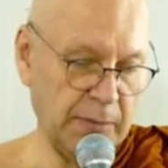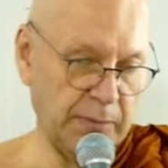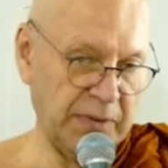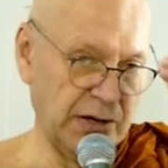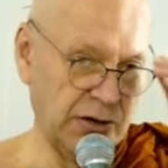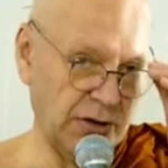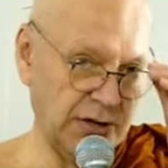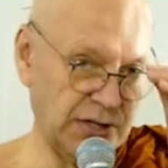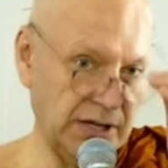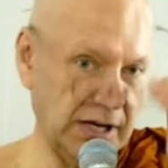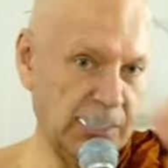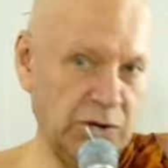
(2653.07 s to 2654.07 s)
Because
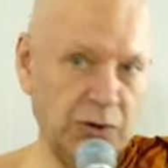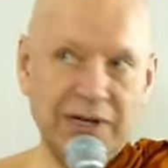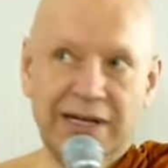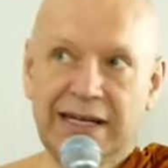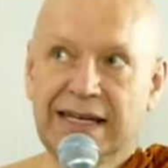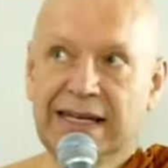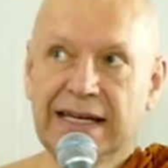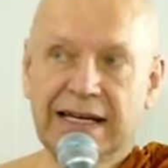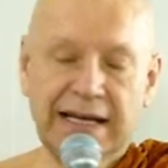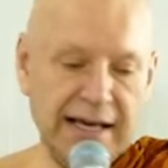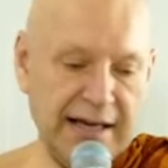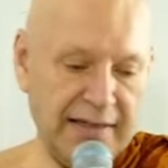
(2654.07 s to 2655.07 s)
you need
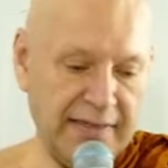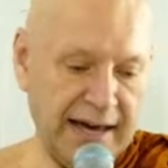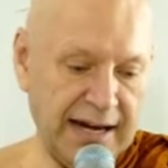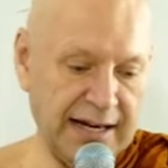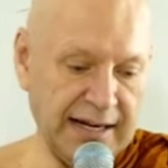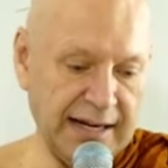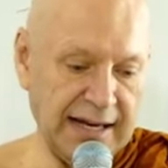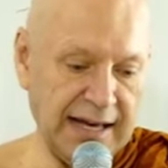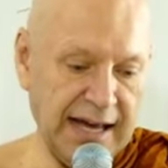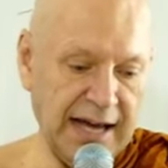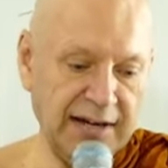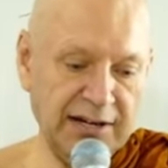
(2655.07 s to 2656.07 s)
that
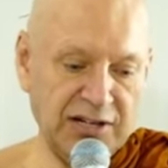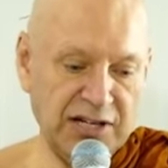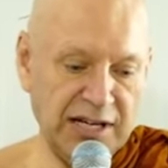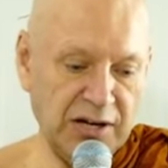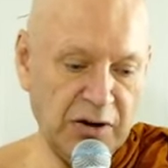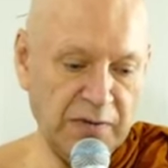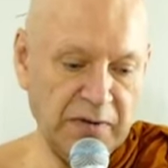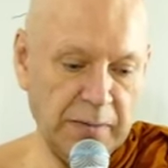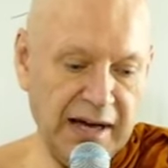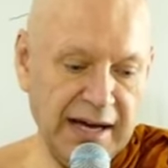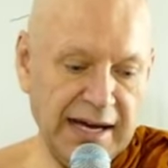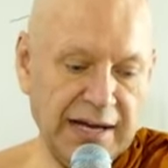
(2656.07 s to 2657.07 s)
energy of the
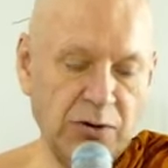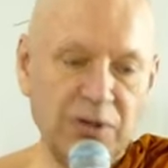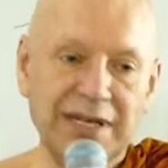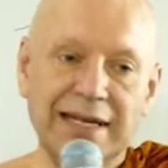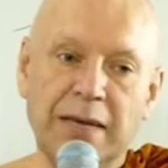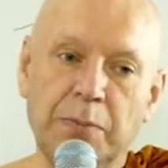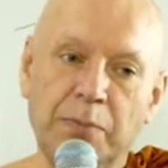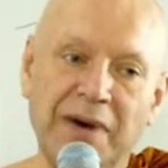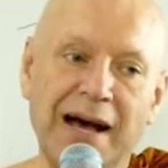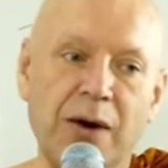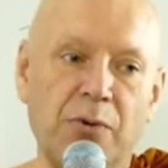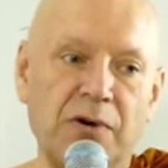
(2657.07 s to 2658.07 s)
mind. You need that
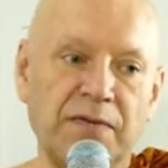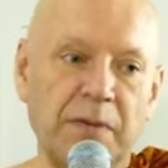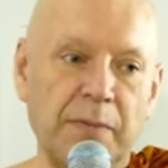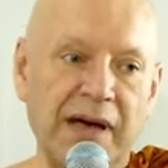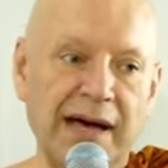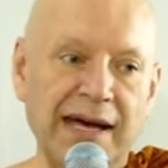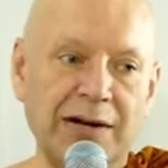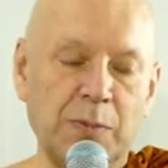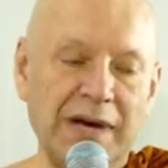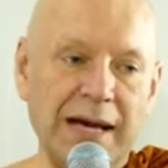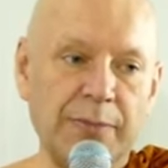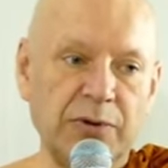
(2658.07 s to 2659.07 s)
power of the mind to
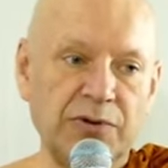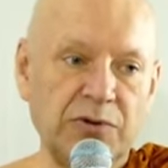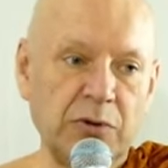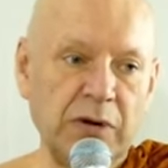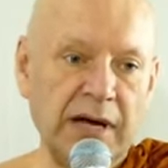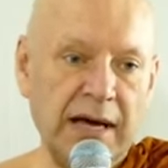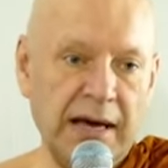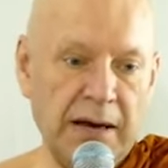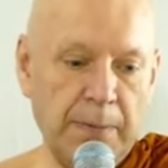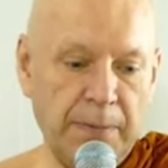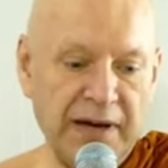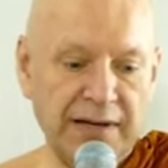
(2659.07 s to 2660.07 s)
be able to
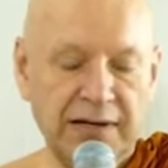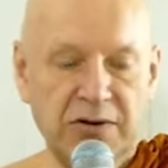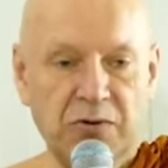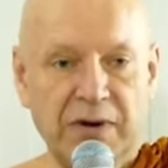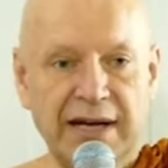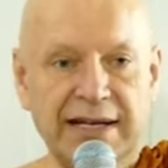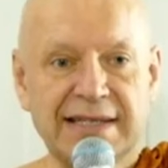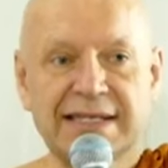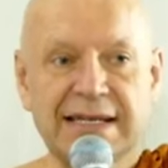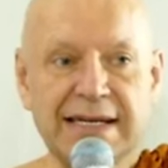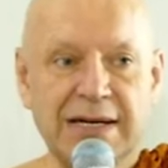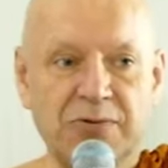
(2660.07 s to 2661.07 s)
penetrate and
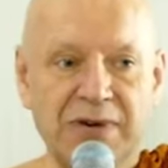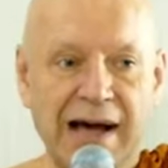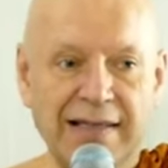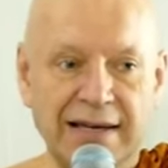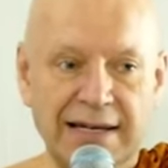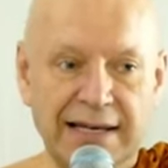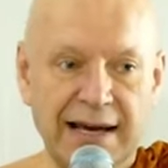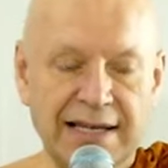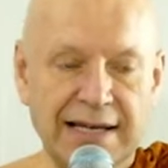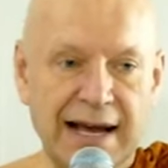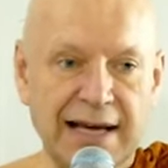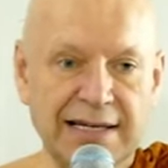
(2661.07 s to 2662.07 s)
see reality as
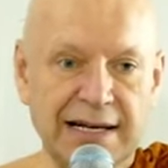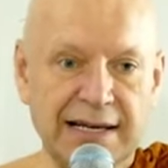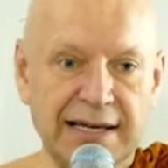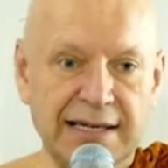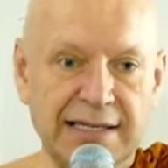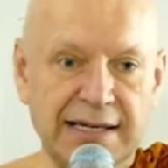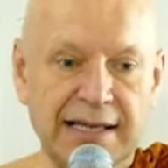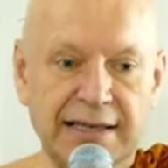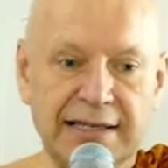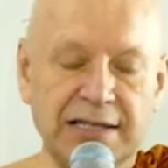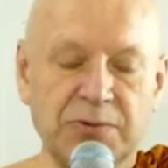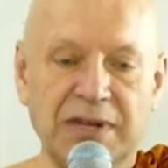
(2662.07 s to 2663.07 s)
it actually is.
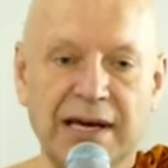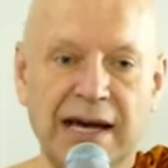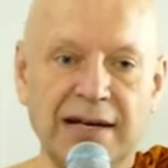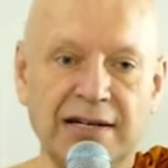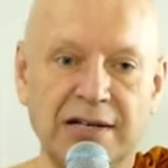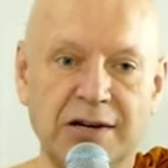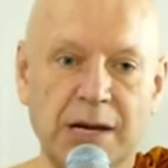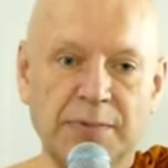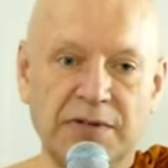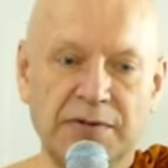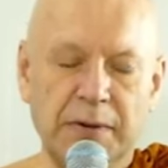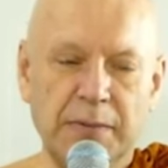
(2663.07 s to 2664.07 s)
This is where the energy comes
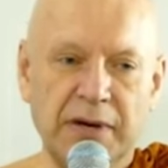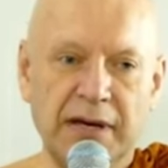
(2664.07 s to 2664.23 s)
from.